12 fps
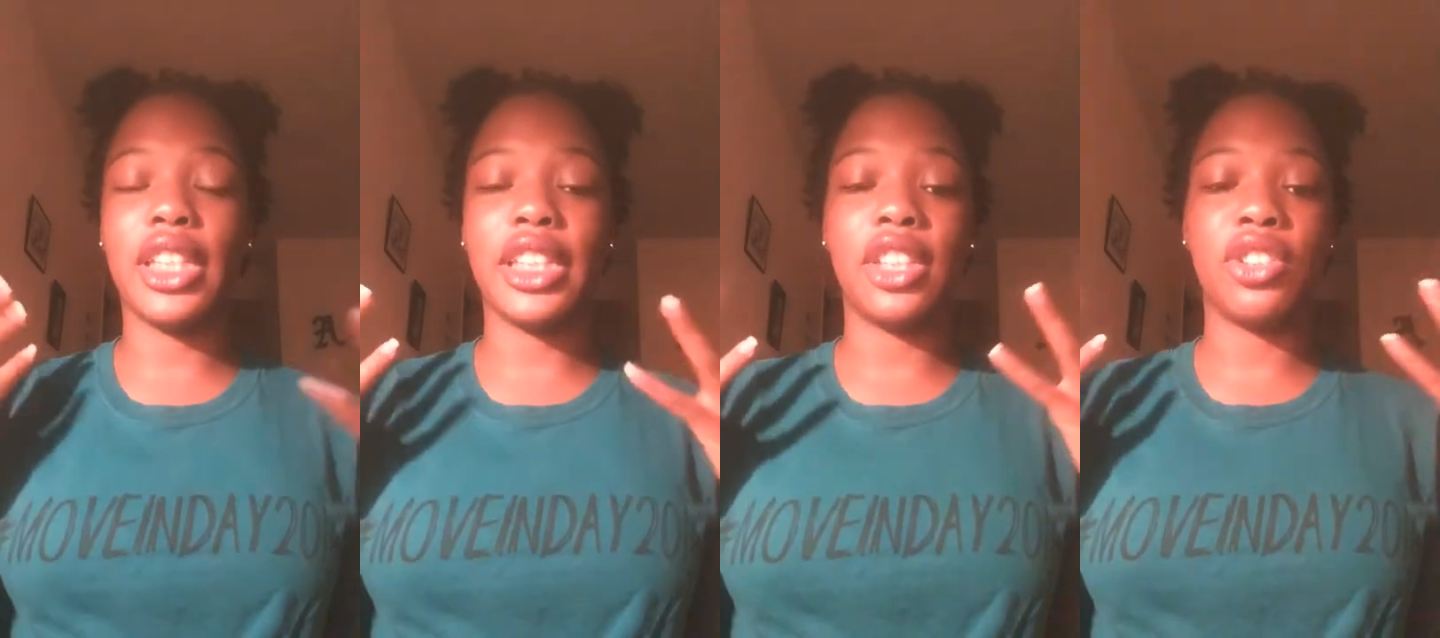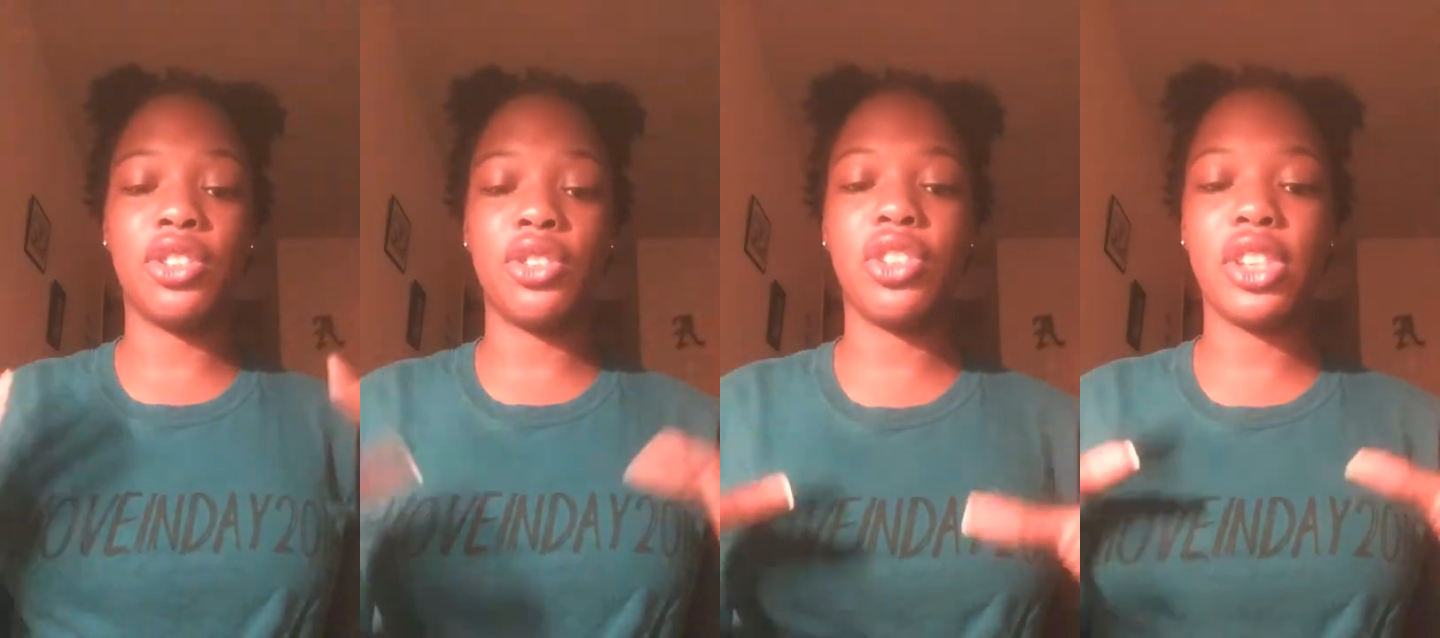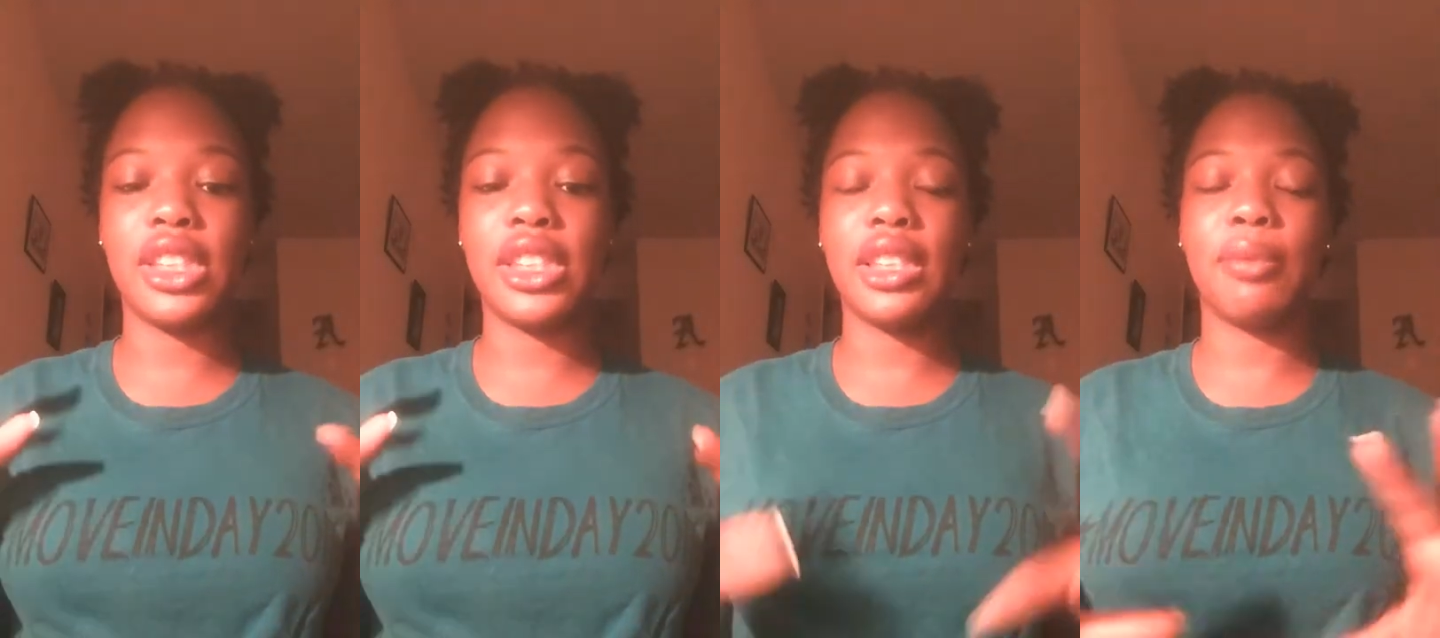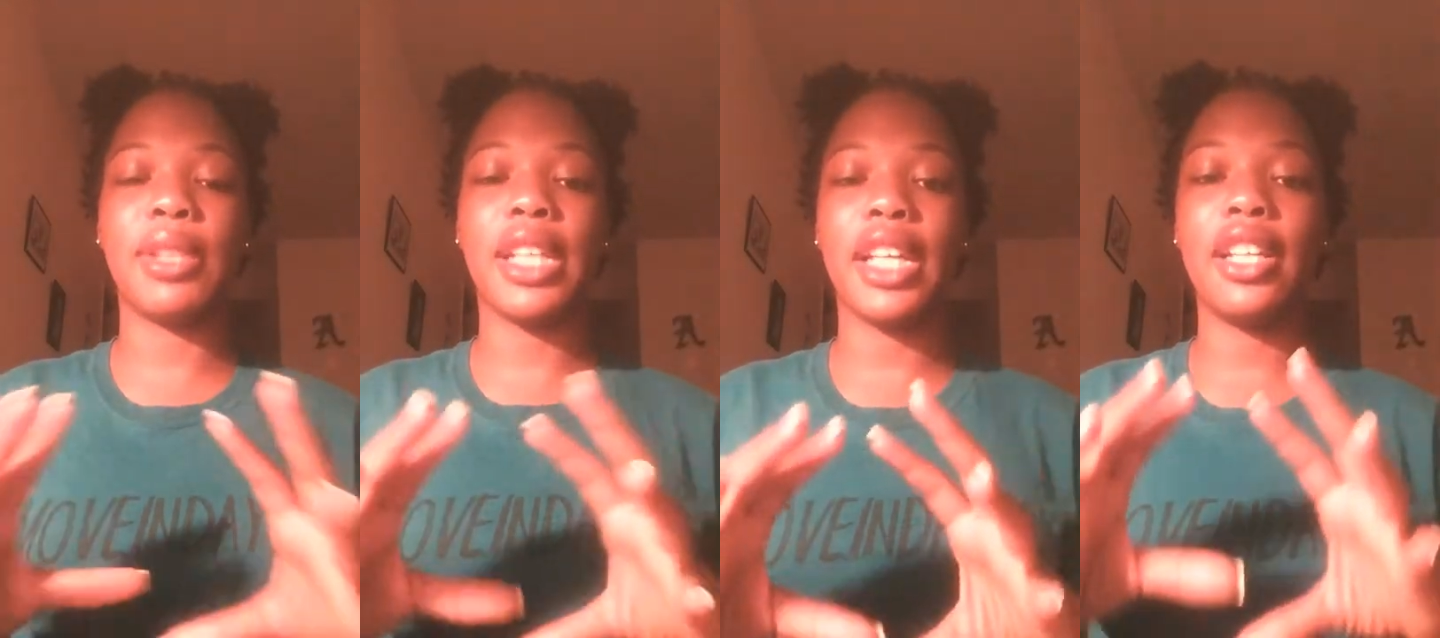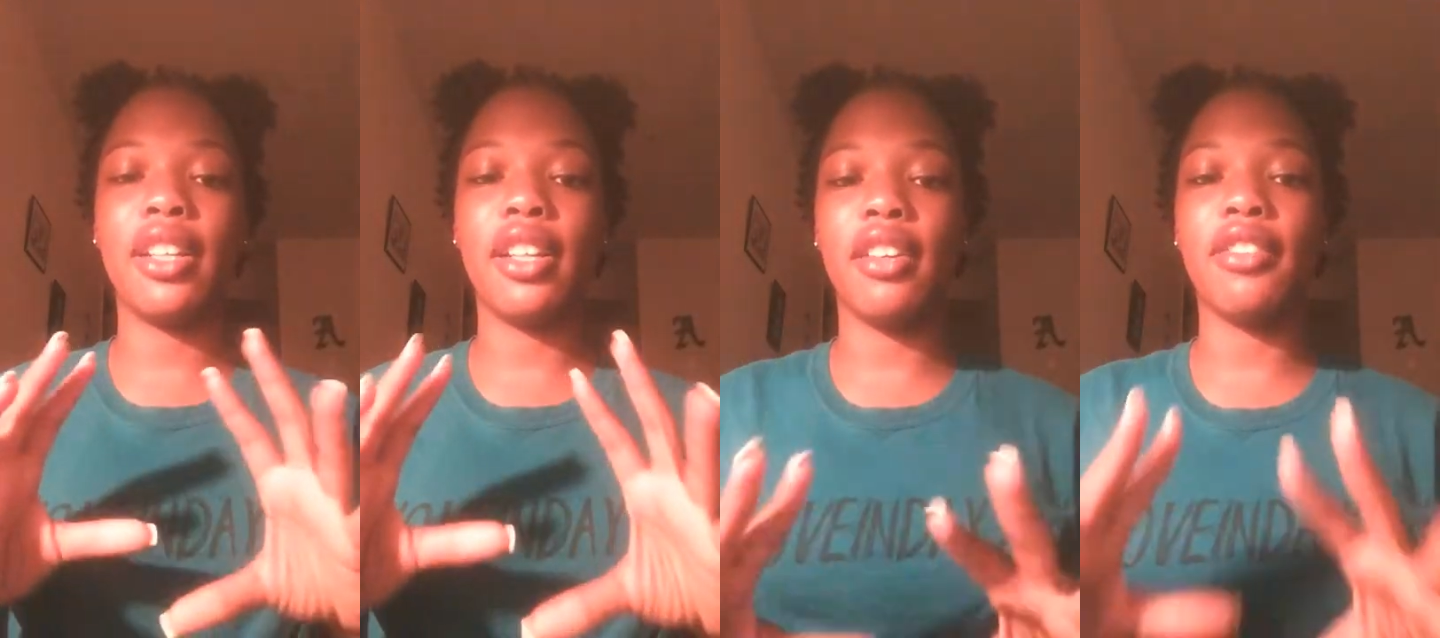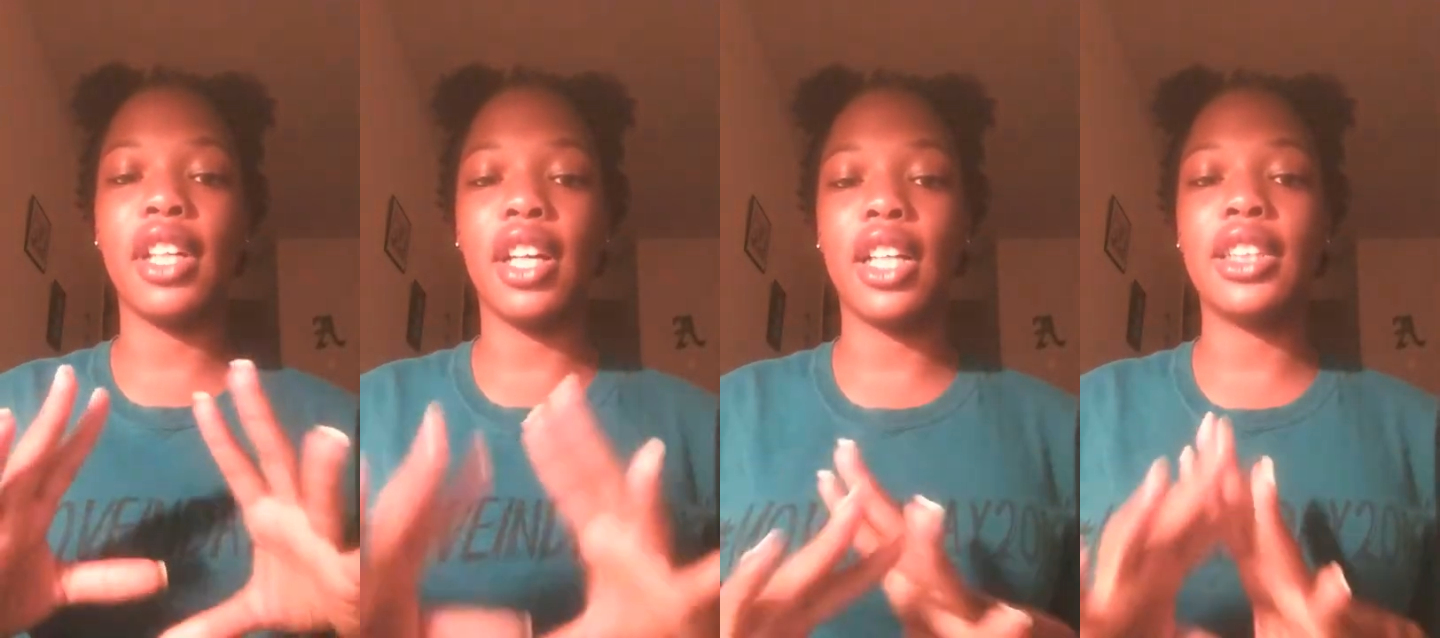Like there's usually some kind
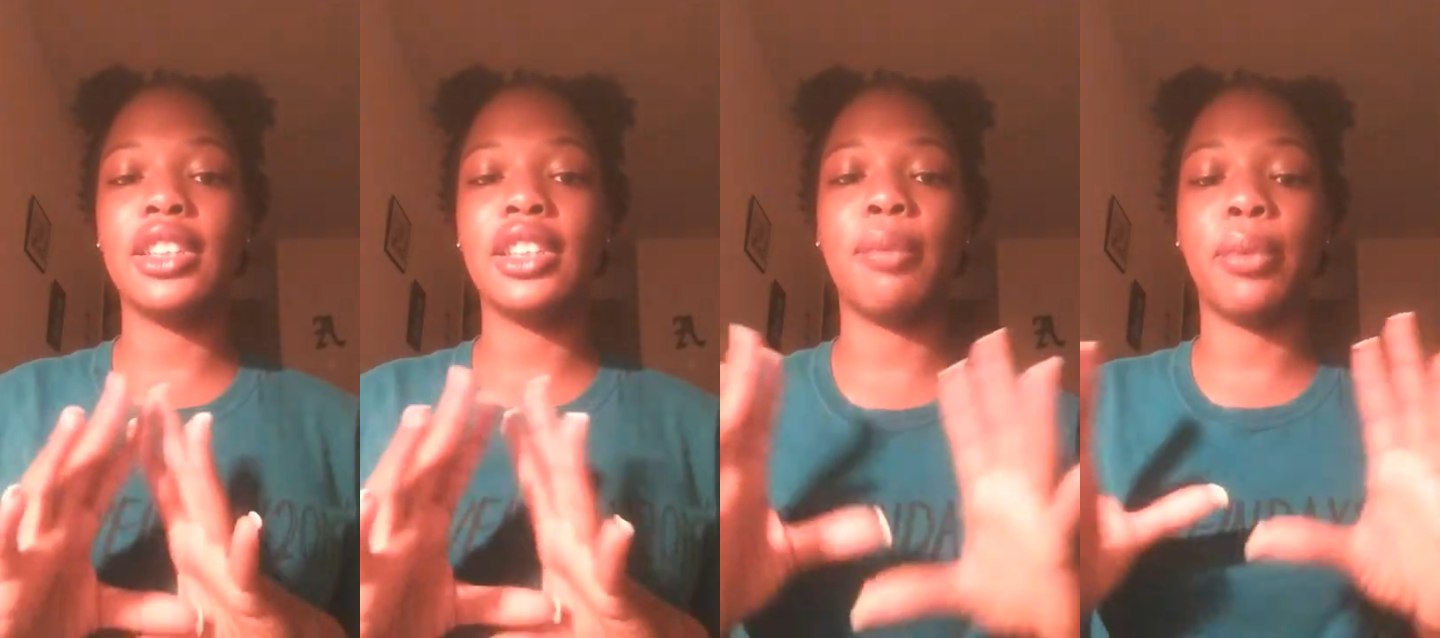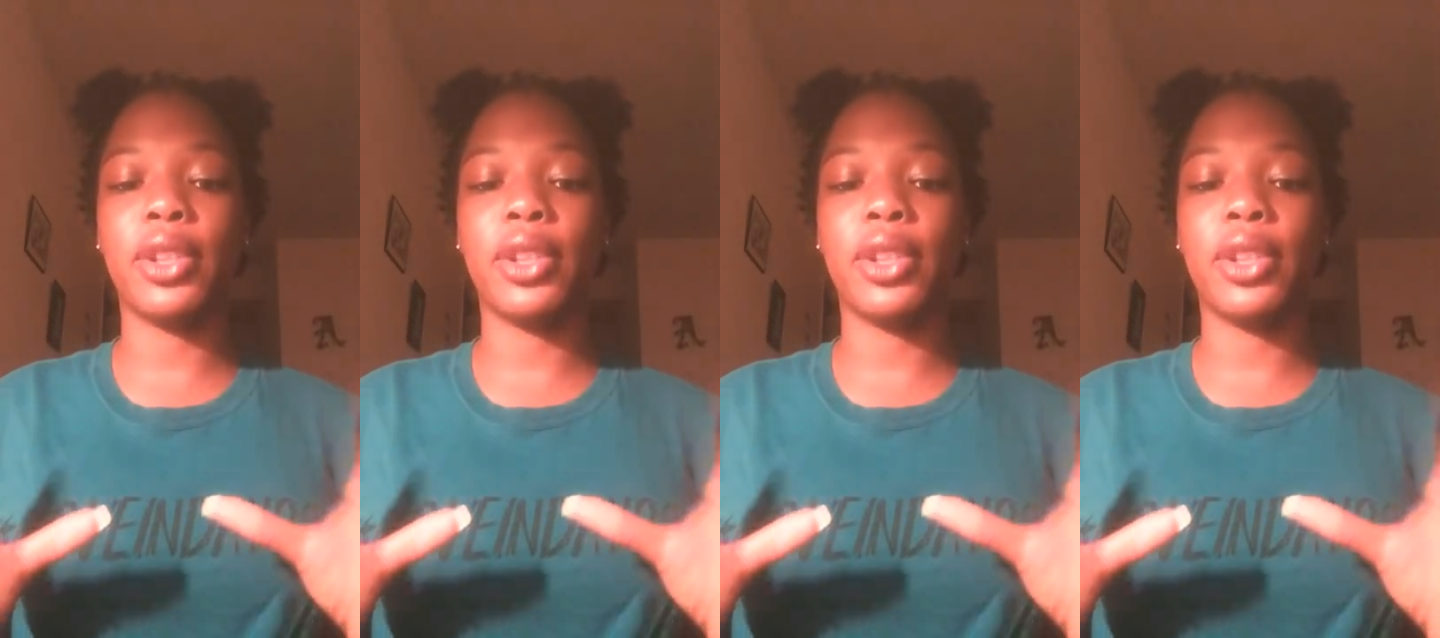of concept